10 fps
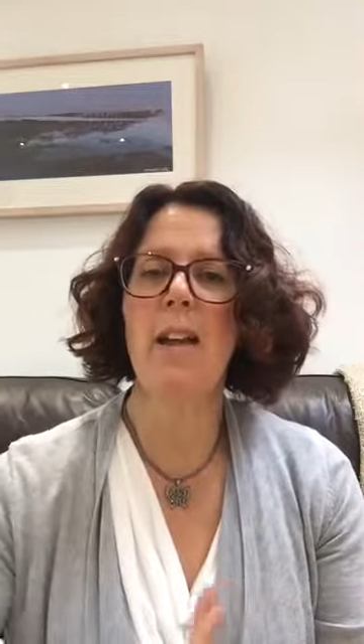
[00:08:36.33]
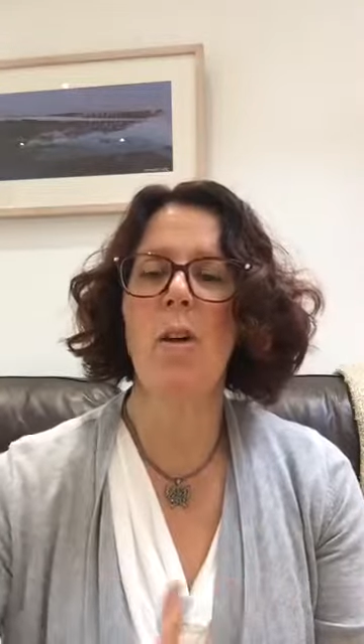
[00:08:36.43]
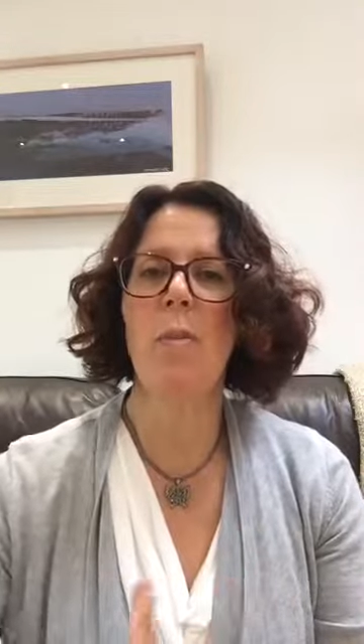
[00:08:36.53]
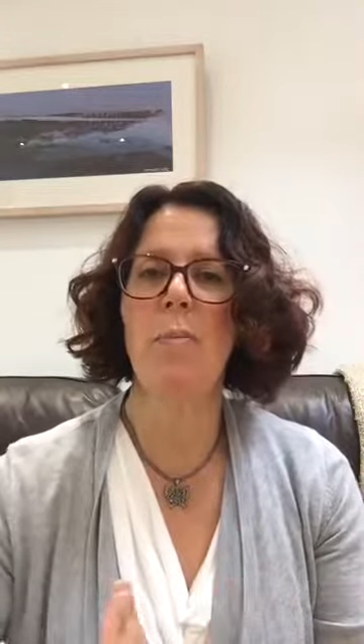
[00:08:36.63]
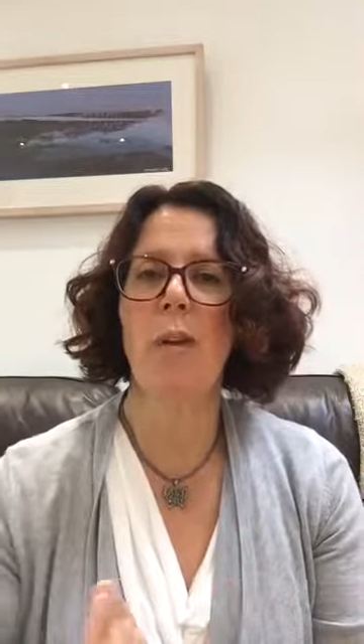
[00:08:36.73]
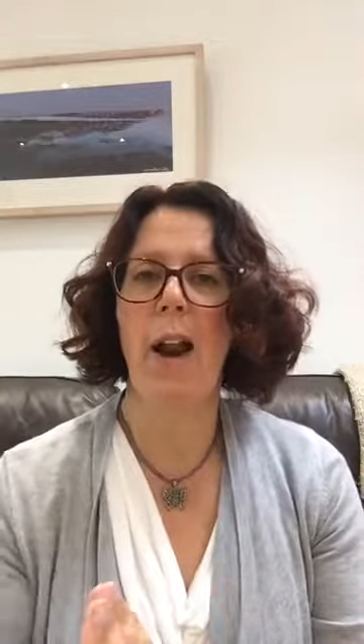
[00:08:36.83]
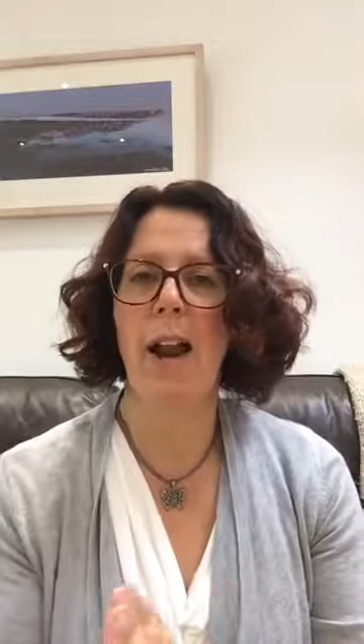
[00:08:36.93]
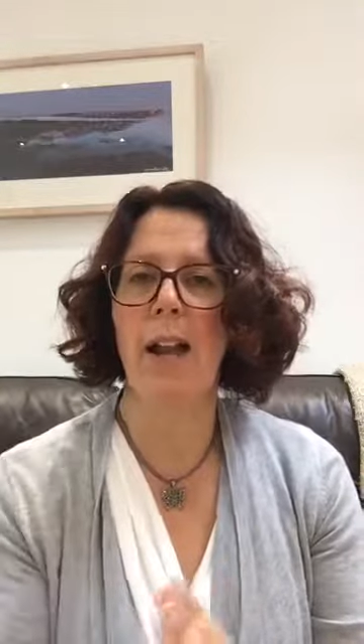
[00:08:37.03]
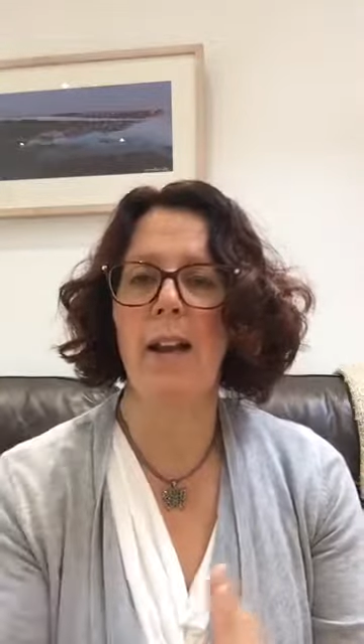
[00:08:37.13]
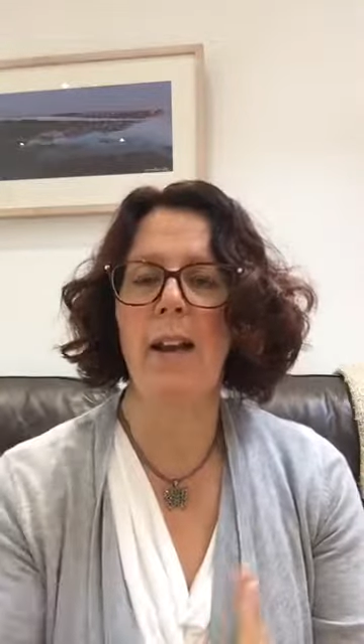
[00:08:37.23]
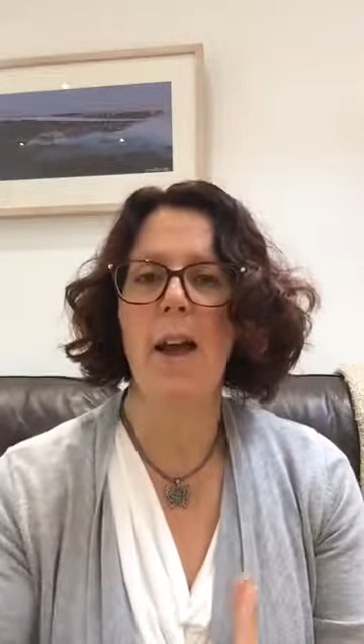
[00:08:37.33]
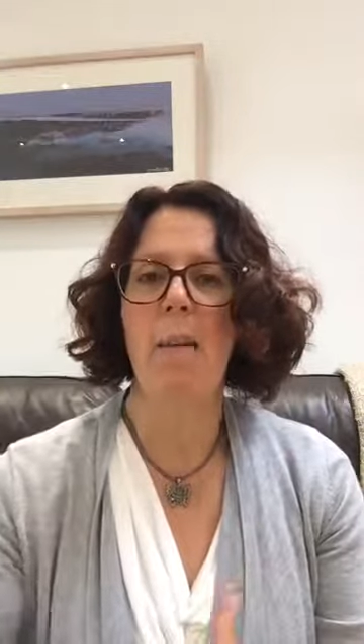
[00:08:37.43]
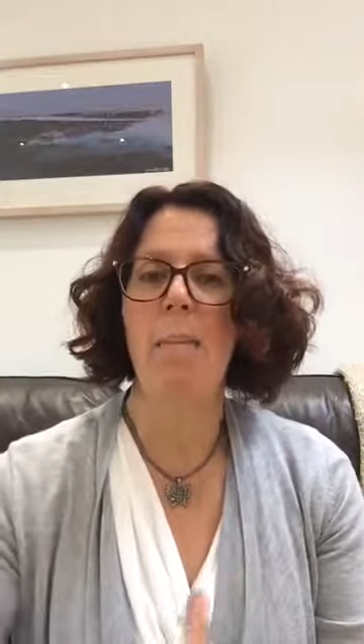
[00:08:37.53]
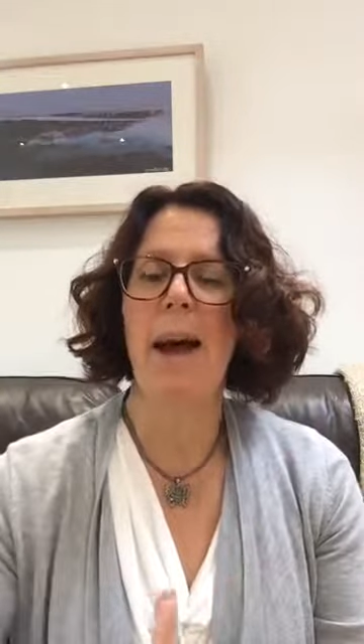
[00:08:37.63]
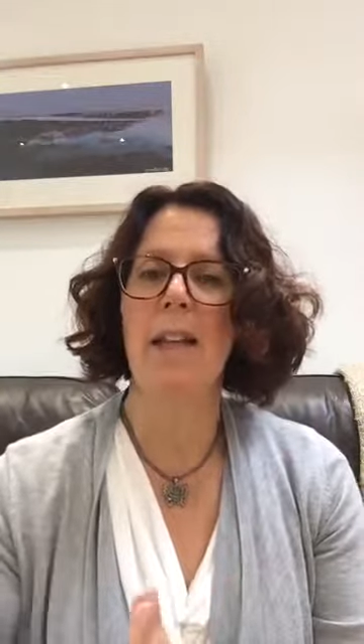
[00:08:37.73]
your brain
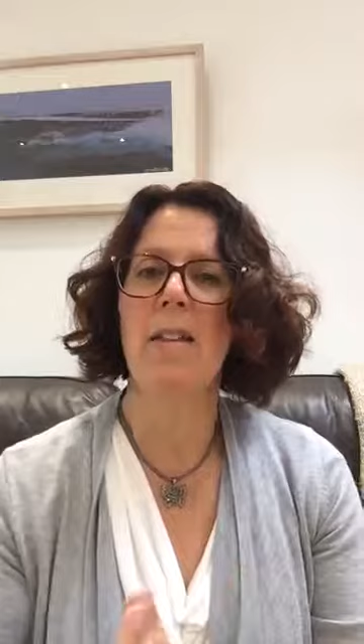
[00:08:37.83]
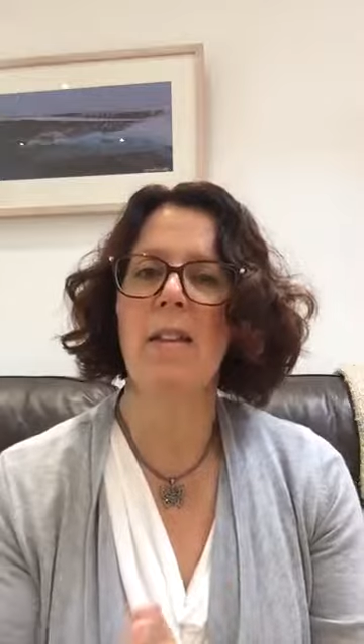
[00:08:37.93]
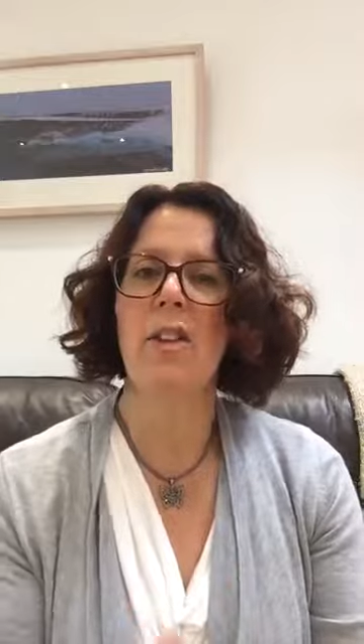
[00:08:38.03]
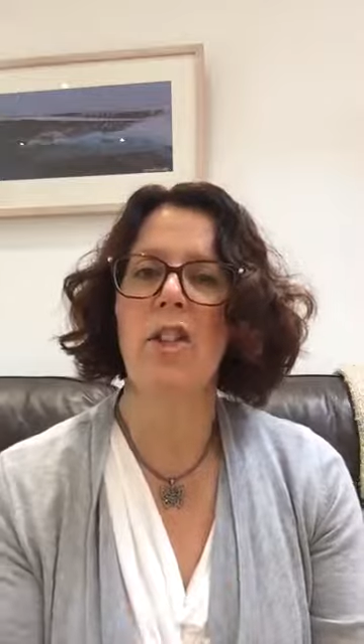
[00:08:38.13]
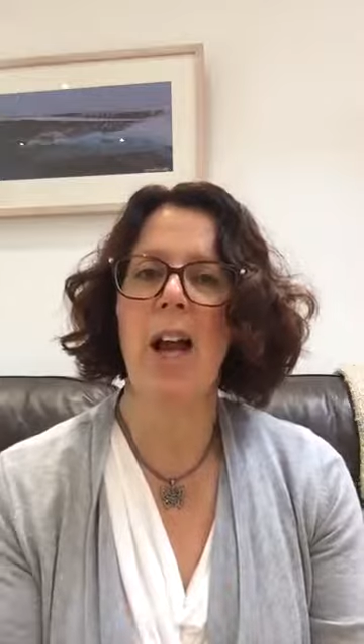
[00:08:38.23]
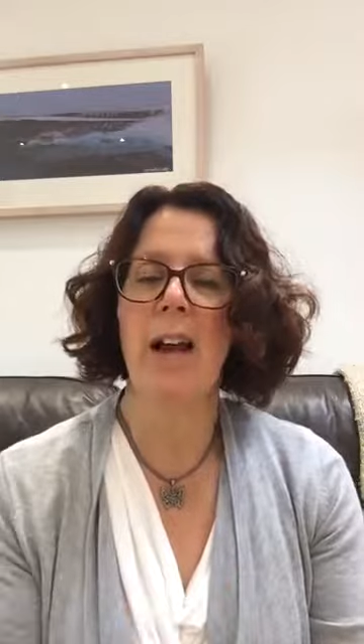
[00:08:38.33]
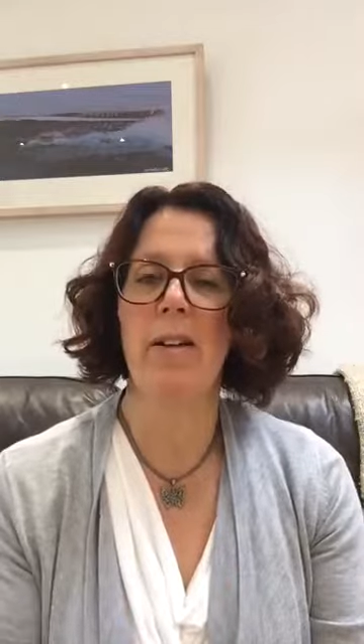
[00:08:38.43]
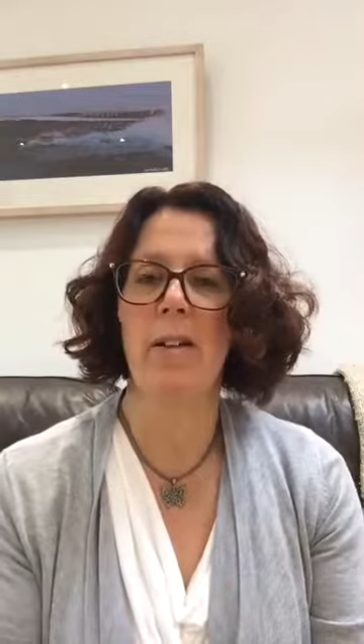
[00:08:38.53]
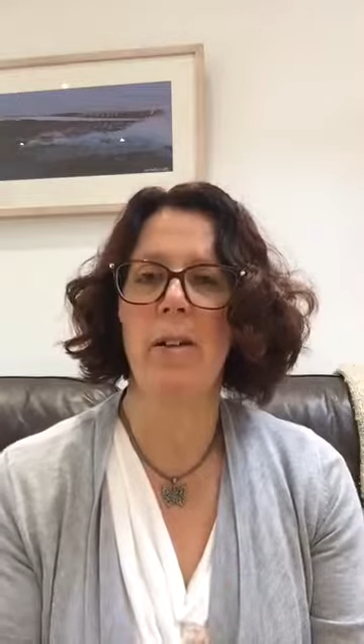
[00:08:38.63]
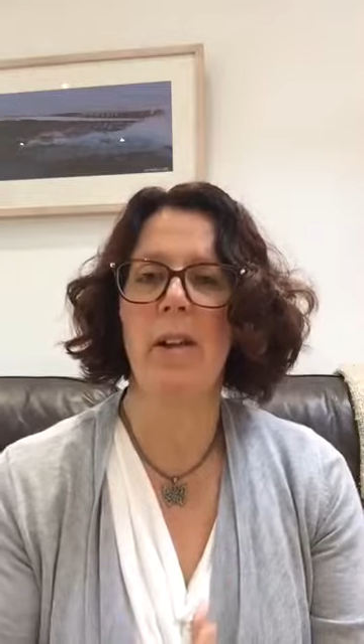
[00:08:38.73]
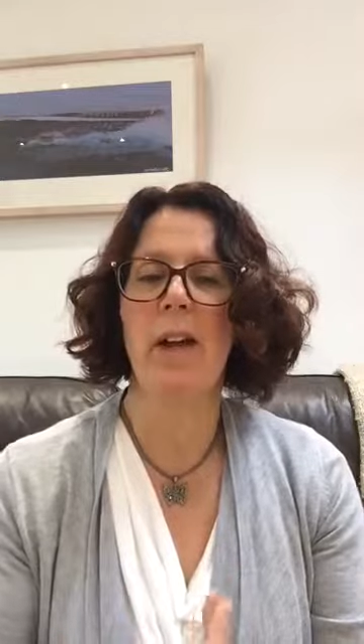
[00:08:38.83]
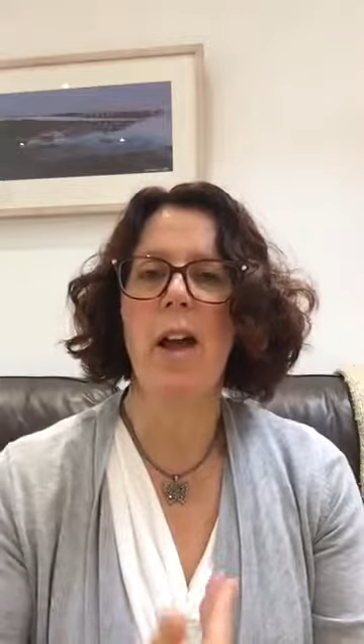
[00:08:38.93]
back to the channel